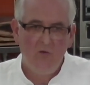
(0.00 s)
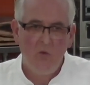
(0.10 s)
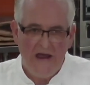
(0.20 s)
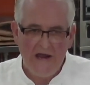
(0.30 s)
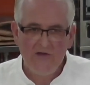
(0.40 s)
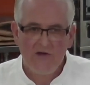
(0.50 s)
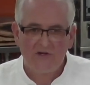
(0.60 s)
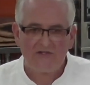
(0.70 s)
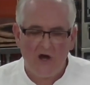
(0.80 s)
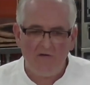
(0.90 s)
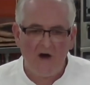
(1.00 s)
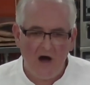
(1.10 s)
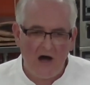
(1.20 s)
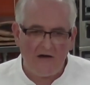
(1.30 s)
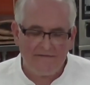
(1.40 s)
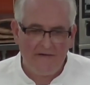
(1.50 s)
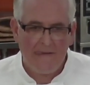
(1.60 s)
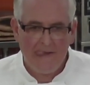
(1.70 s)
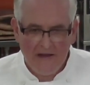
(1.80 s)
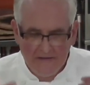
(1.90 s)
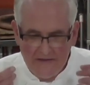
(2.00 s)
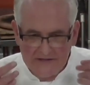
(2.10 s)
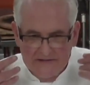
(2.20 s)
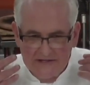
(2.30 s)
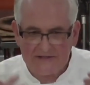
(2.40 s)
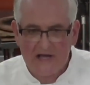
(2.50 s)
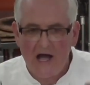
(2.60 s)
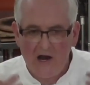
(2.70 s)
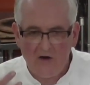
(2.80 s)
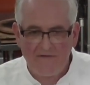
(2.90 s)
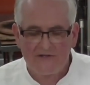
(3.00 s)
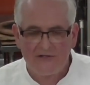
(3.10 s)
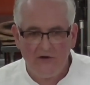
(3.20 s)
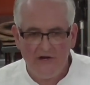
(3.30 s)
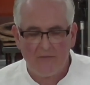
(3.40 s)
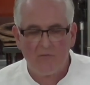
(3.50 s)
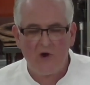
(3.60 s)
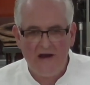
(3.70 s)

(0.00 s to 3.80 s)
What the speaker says: You can wean yourself off this desire for sodium.